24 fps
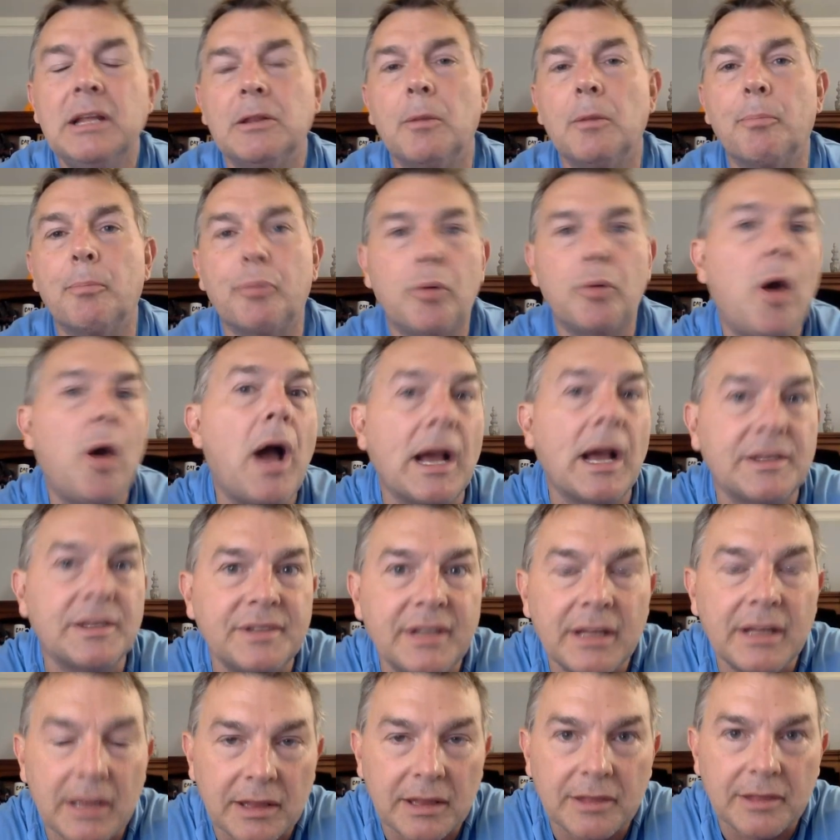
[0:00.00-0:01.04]
the
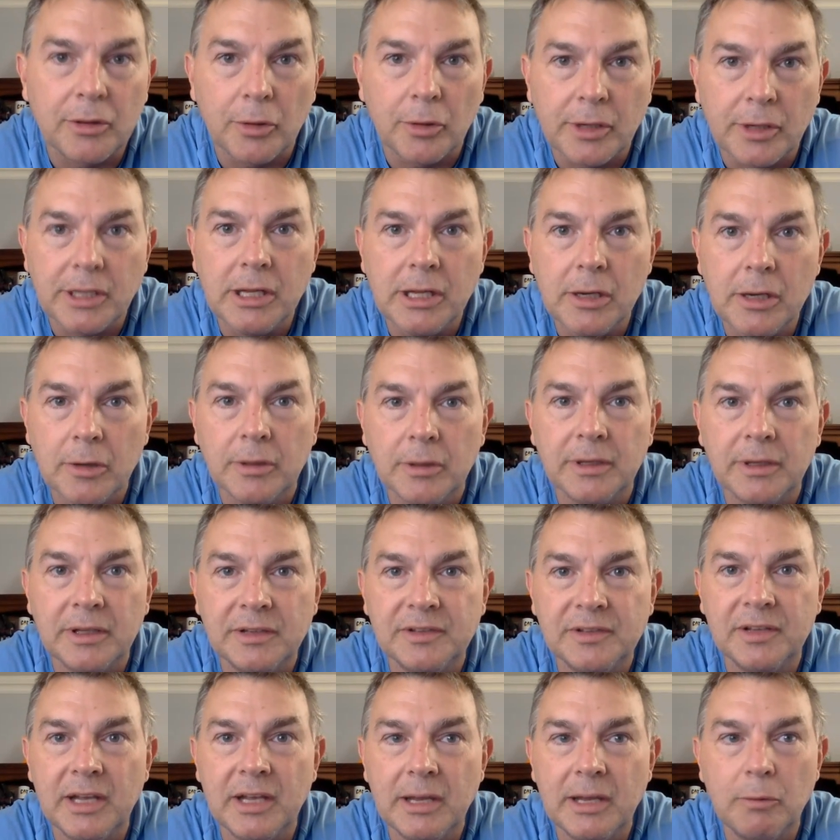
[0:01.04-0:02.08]
proxy of the 30 year
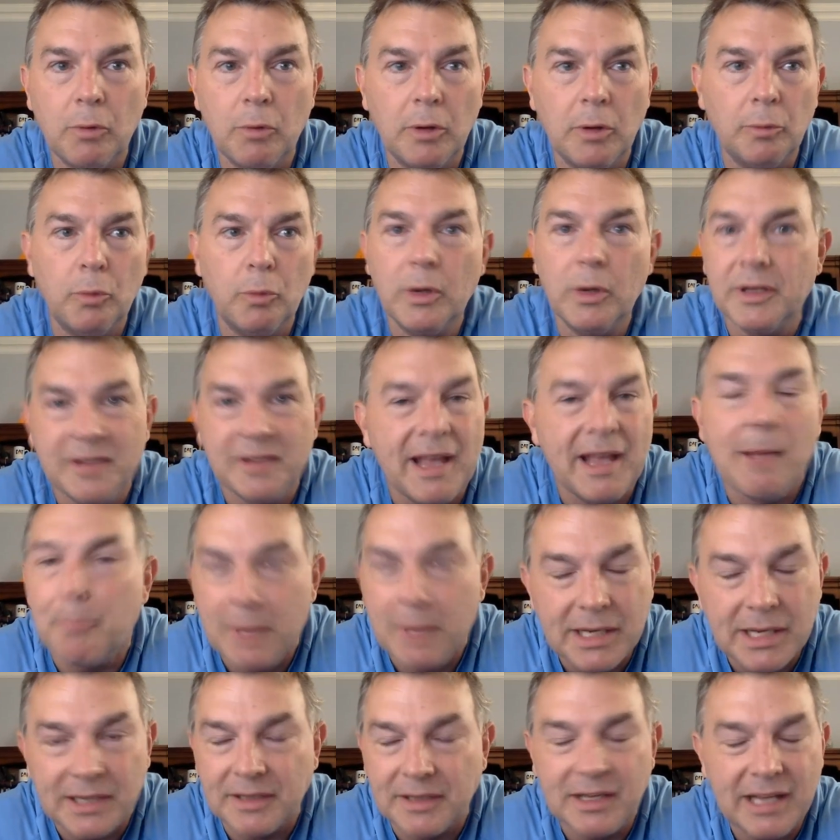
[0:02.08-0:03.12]
and say, well, what does that
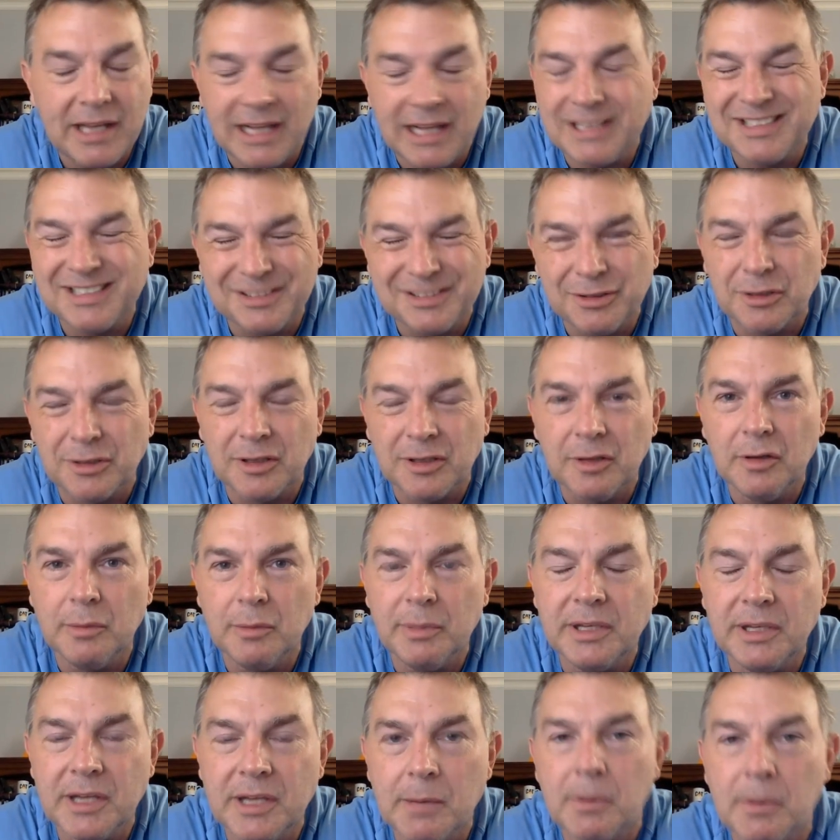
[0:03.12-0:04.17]
mean? You got to just look a little
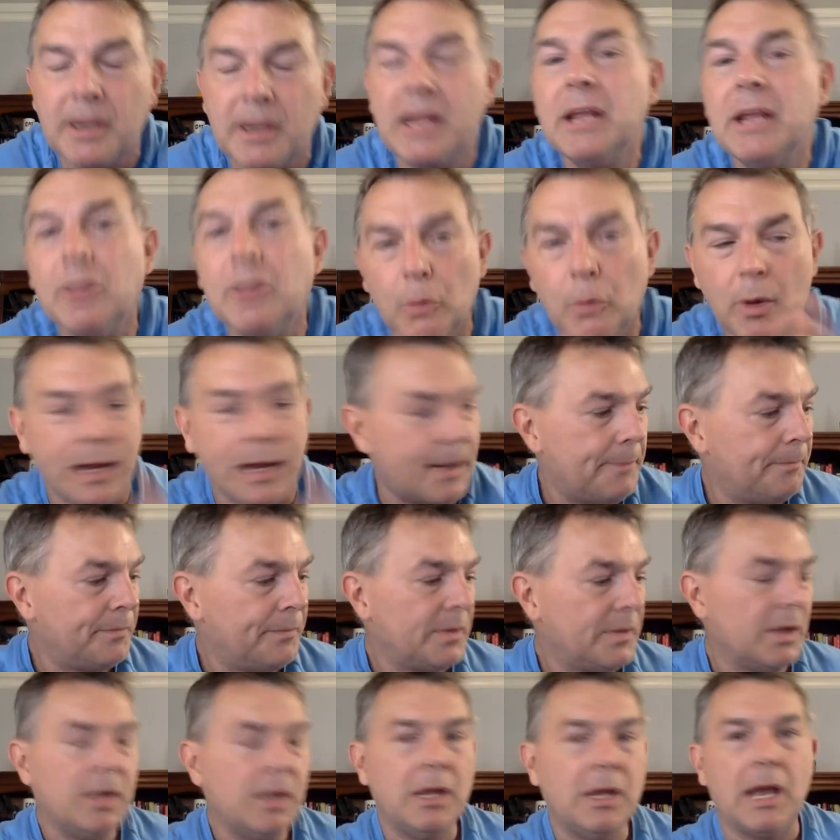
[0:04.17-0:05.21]
bit deeper. Either way,
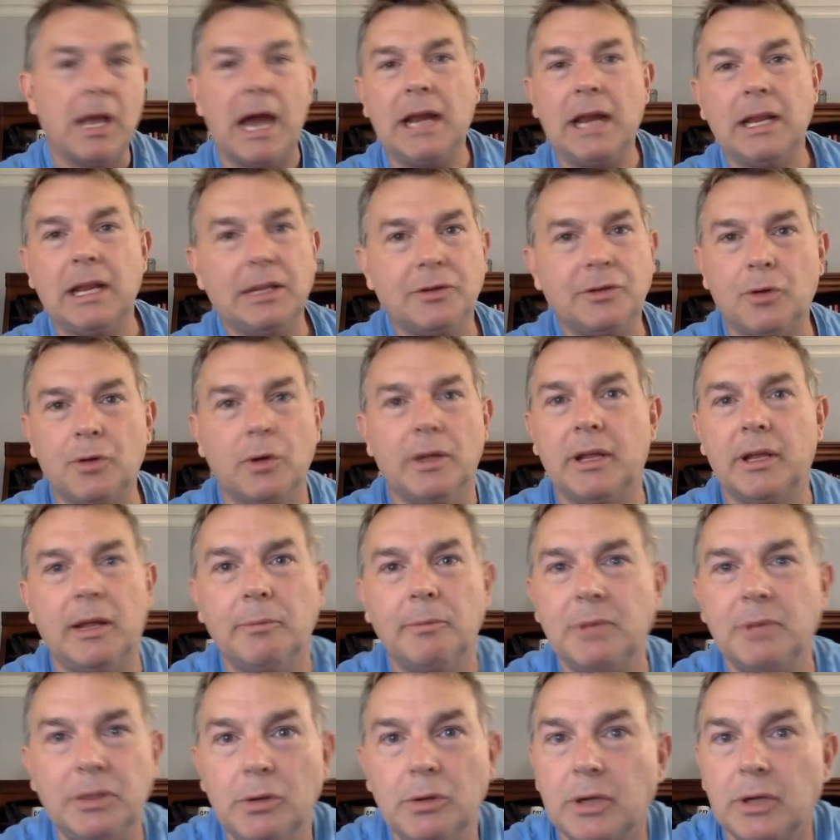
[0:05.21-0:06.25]
I don't. I
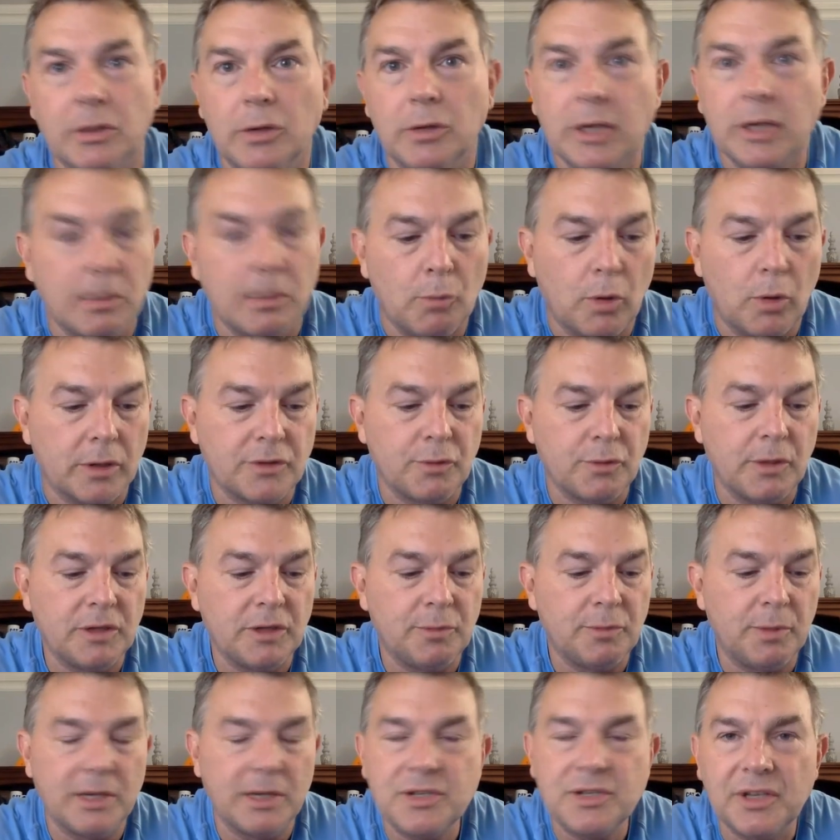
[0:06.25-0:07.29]
mean, you can look at mortgage
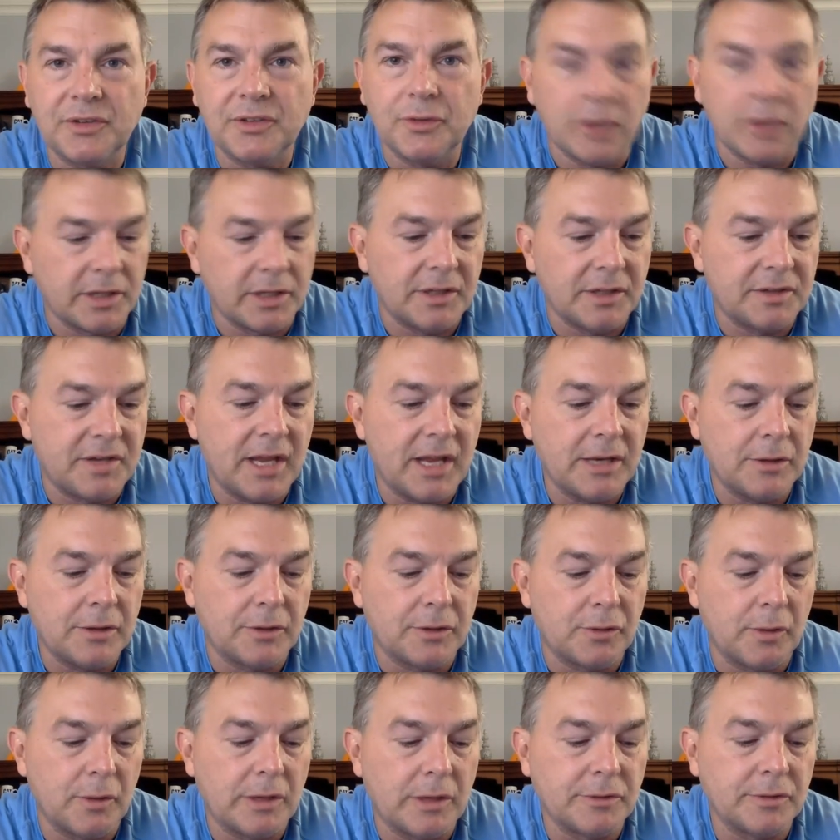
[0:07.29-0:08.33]
rates, but just look at the ten-year
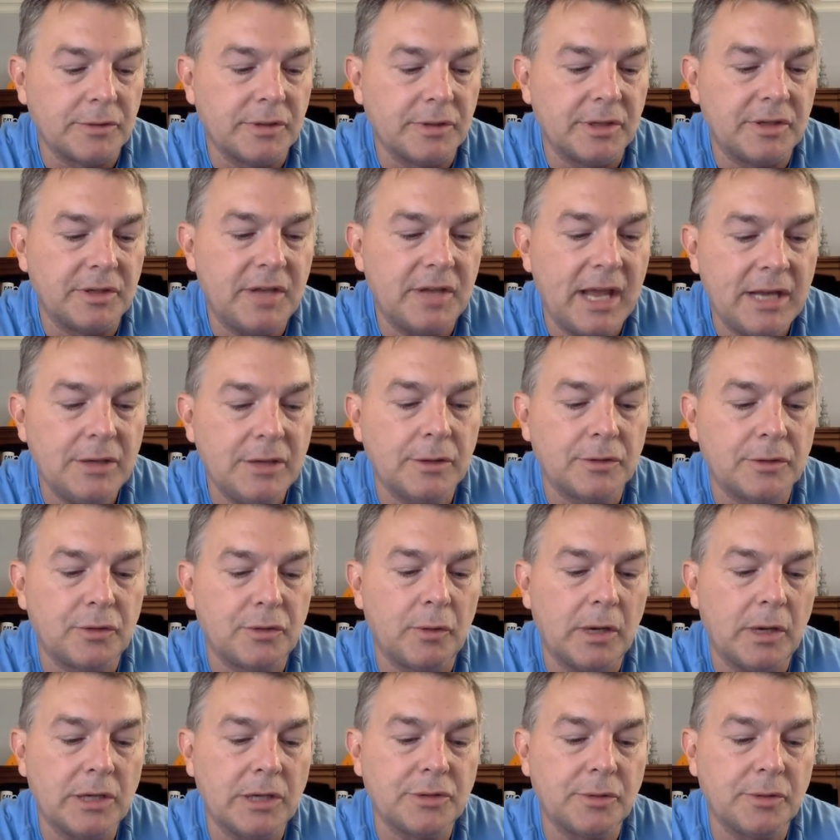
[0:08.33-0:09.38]
Treasury. The ten-year
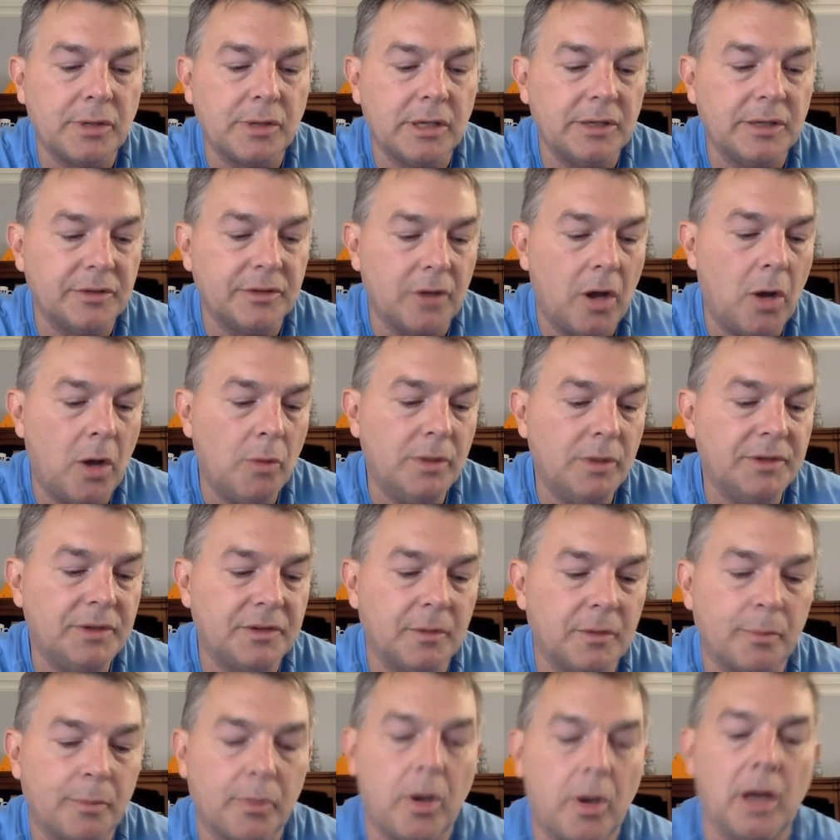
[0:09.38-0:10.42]
Treasury is always
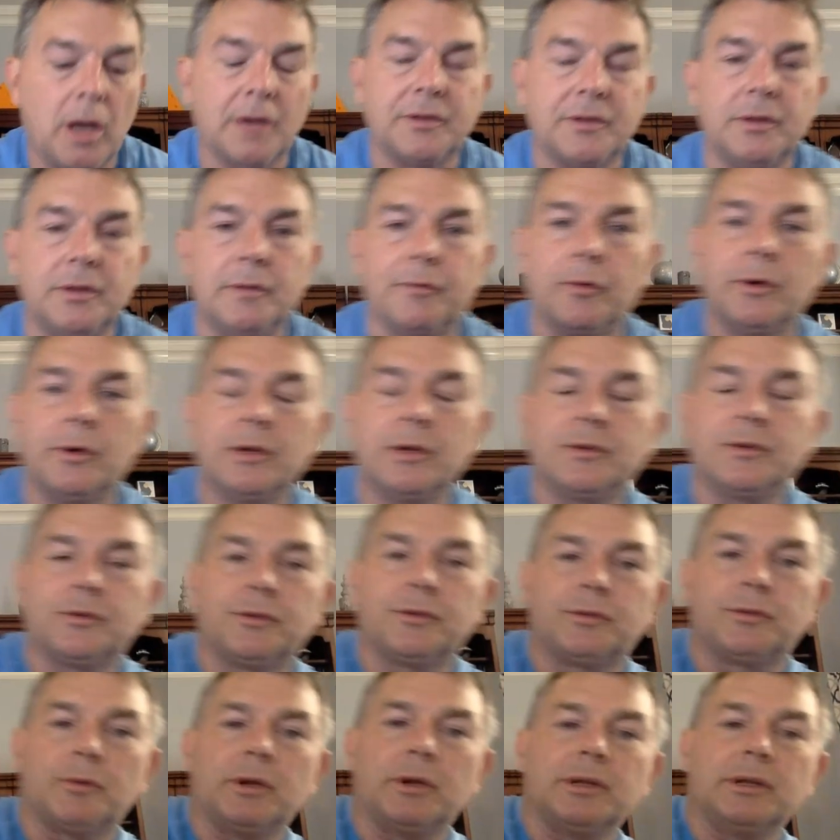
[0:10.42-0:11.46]
the proxy for
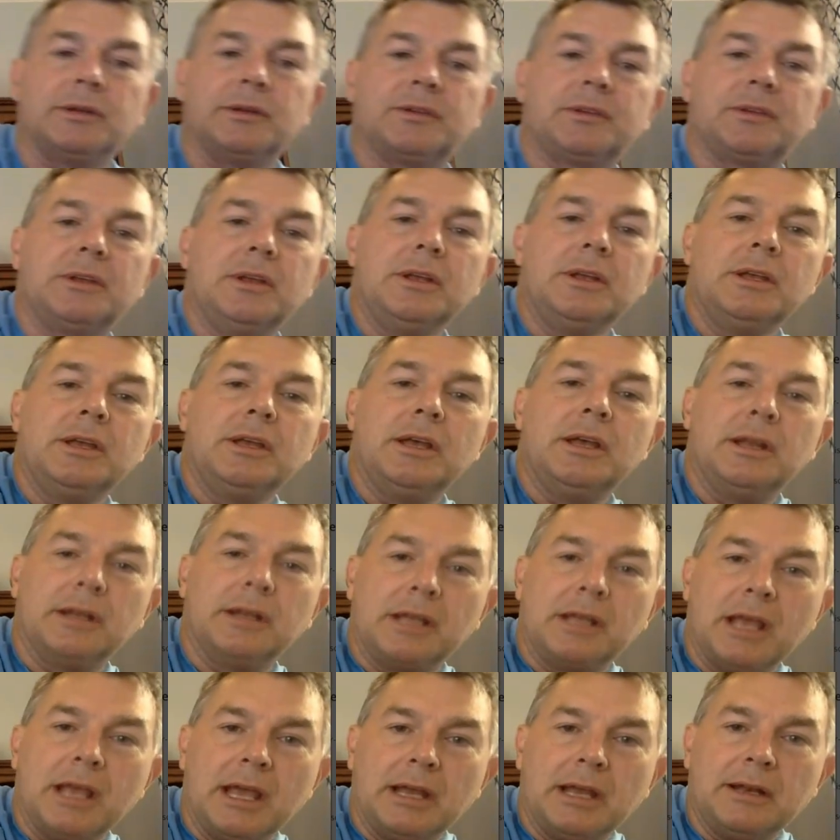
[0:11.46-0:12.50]
interest rates, and
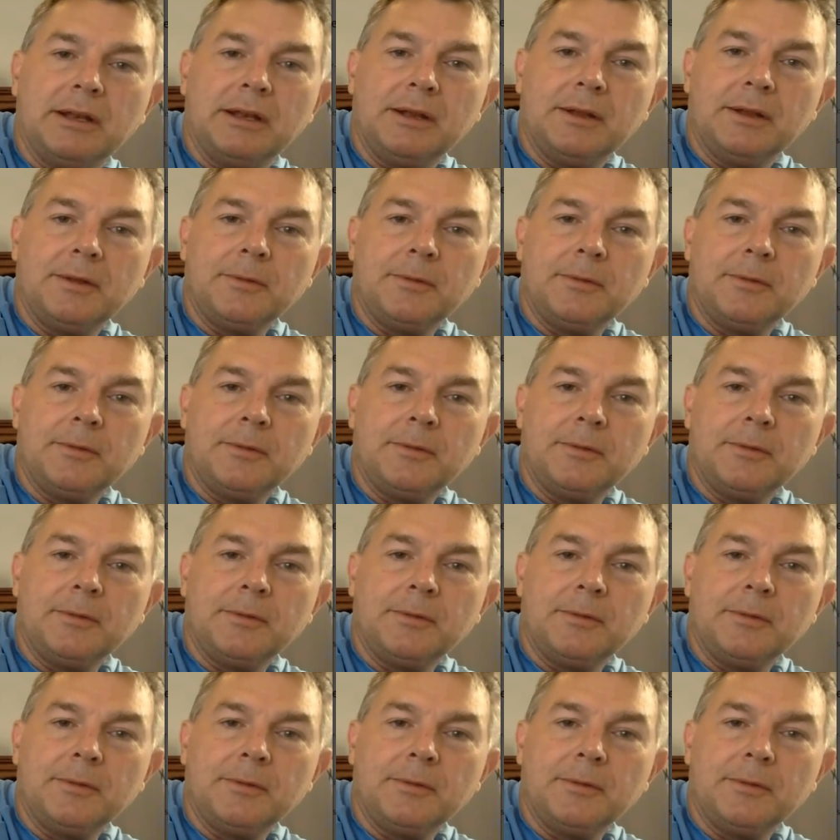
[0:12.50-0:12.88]
again,